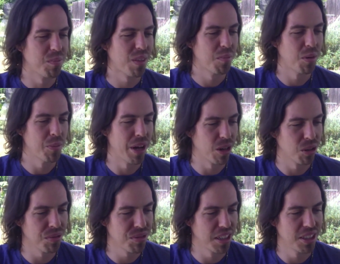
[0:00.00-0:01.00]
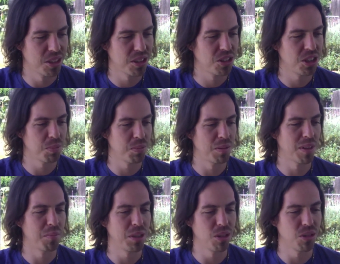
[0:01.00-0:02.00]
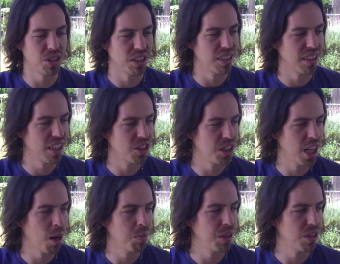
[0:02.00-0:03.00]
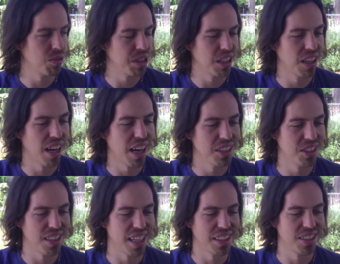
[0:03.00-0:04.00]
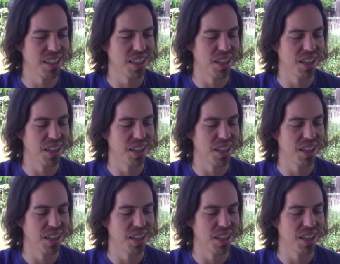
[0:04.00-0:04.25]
But my girlfriend she's been my muse, and she helped me to realize that